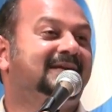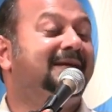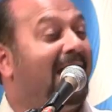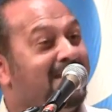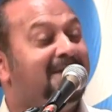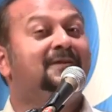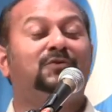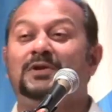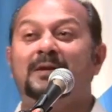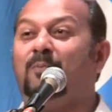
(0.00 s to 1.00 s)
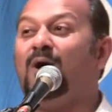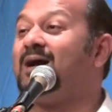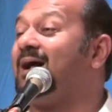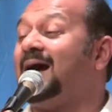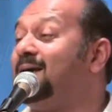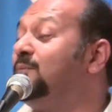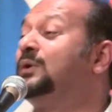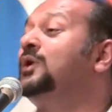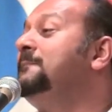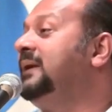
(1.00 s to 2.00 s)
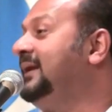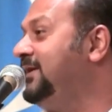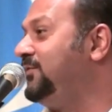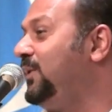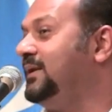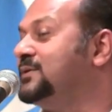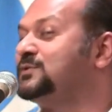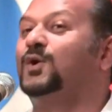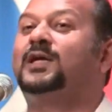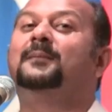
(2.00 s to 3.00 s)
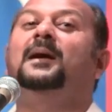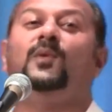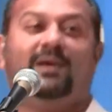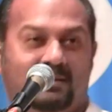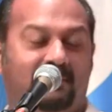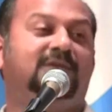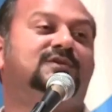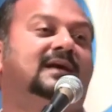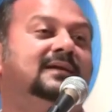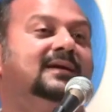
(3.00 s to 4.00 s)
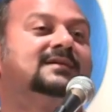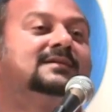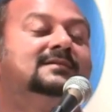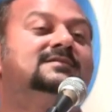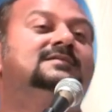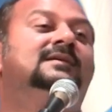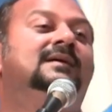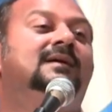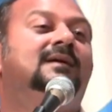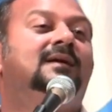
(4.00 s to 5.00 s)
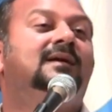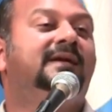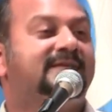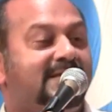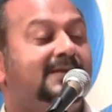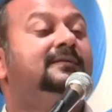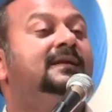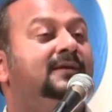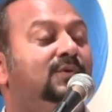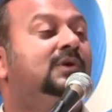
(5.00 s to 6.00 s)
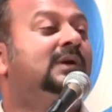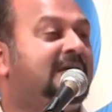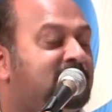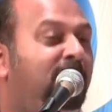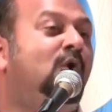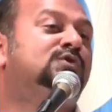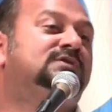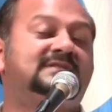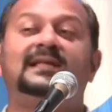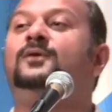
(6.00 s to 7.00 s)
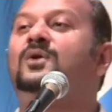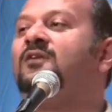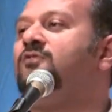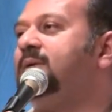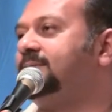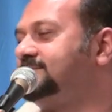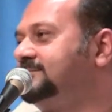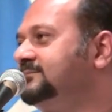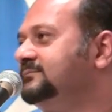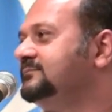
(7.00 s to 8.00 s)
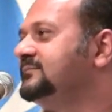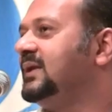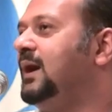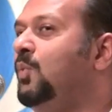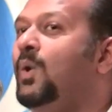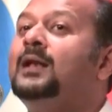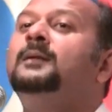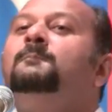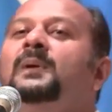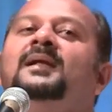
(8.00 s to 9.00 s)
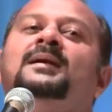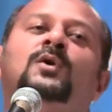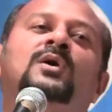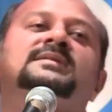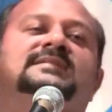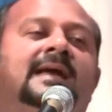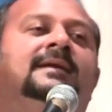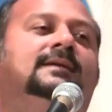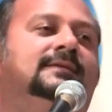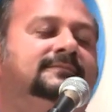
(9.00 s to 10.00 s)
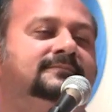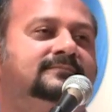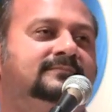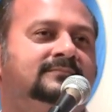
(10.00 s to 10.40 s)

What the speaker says: Like I and Tony Pua we couldn't believe what he was talking about when he made those allegations. He said that he will expose Selangor government. A $1 billion scandal.